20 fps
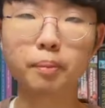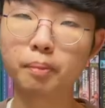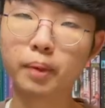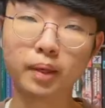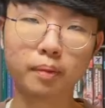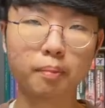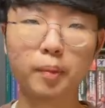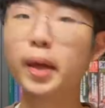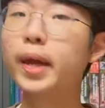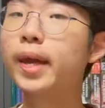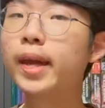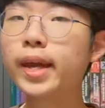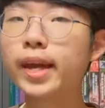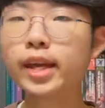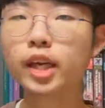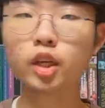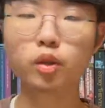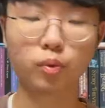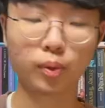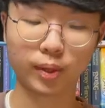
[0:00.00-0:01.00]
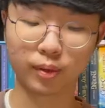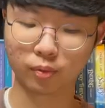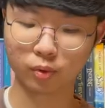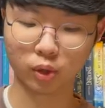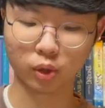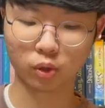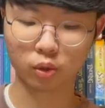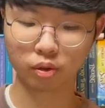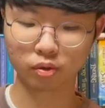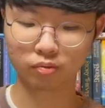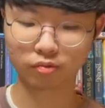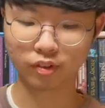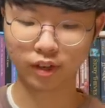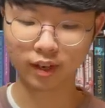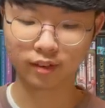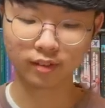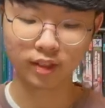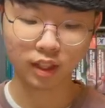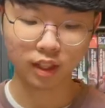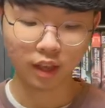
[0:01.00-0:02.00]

big, big Rick Riordan fan.